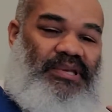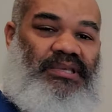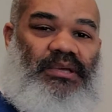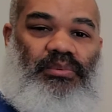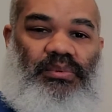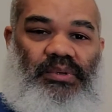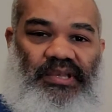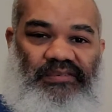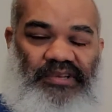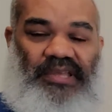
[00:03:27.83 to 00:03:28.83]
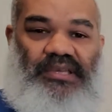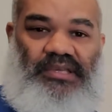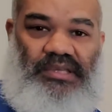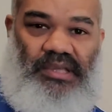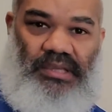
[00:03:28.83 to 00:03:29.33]
to get whatever they
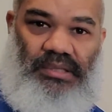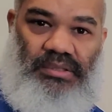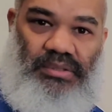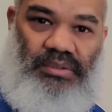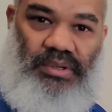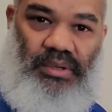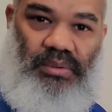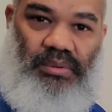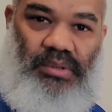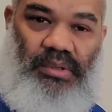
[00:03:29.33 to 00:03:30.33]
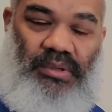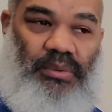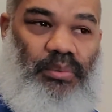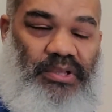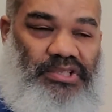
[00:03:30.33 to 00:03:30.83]
could get,
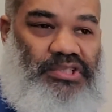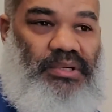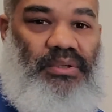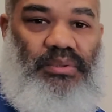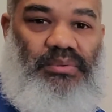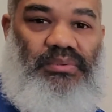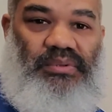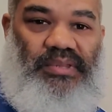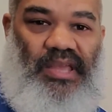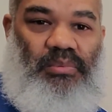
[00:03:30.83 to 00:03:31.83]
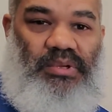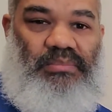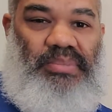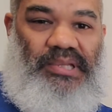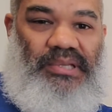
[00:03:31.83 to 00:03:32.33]
which showed they would
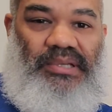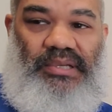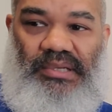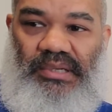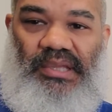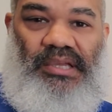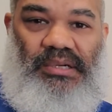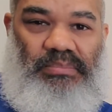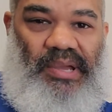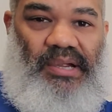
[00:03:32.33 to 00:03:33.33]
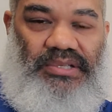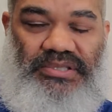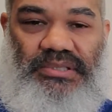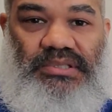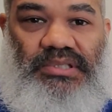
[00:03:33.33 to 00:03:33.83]
have been in
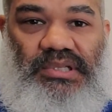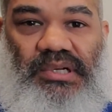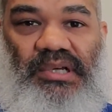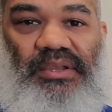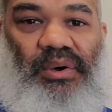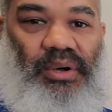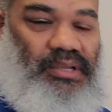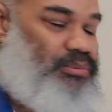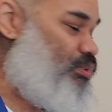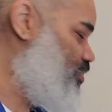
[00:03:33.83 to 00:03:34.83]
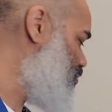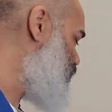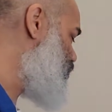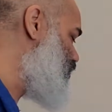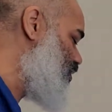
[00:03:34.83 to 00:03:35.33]
comparison to the other harlot, which I'm
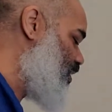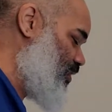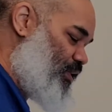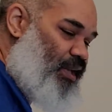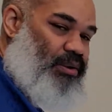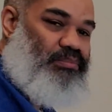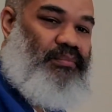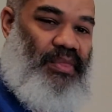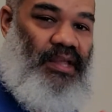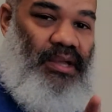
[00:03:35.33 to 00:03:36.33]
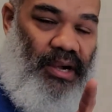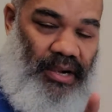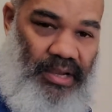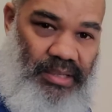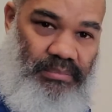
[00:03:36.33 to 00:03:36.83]
going to read that account. All
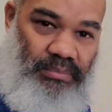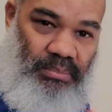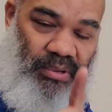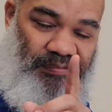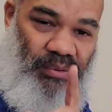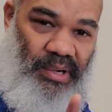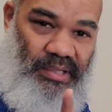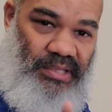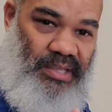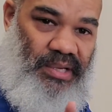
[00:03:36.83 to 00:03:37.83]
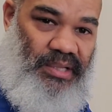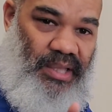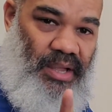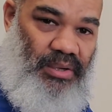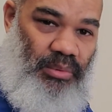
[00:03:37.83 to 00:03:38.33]
right, but before I get that
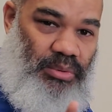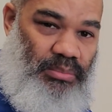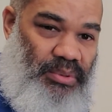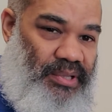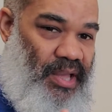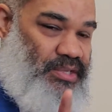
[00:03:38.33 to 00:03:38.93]
account, I want to bring out a